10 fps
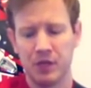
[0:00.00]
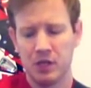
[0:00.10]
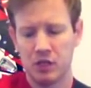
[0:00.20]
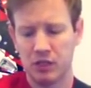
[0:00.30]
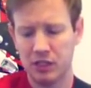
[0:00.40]

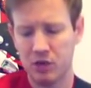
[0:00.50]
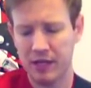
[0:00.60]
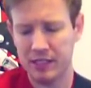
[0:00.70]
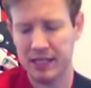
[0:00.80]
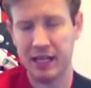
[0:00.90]
So let's go
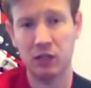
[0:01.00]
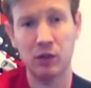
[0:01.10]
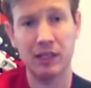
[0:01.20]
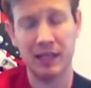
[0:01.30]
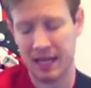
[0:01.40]
ahead and take a
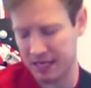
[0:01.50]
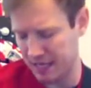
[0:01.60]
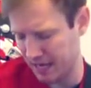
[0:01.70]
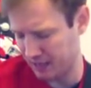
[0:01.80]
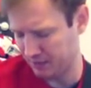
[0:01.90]
look at that
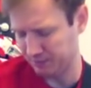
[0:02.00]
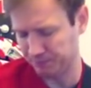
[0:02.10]
again.